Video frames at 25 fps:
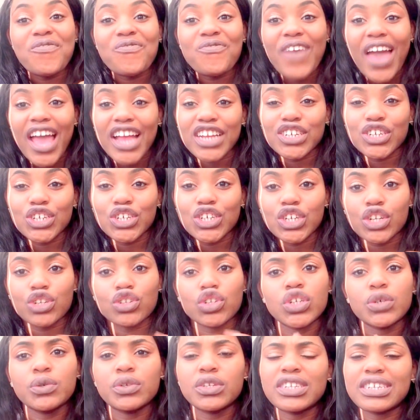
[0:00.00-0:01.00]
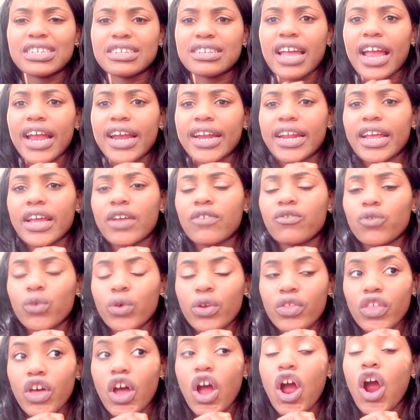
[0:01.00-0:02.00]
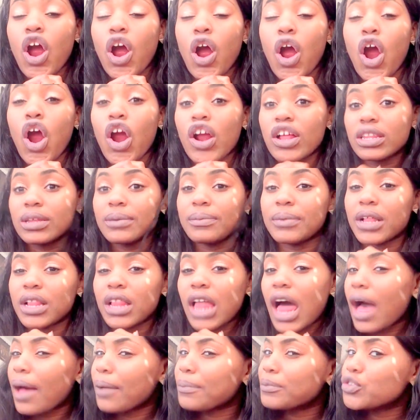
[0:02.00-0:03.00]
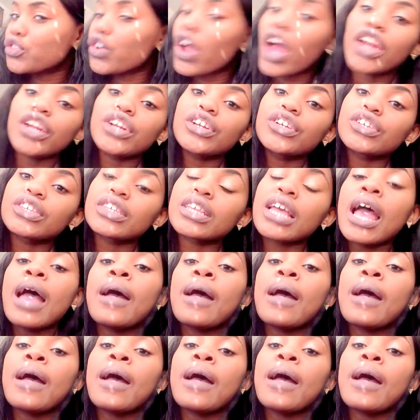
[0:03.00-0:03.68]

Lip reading: fashion show she was designing for the Harlem Globetrotters.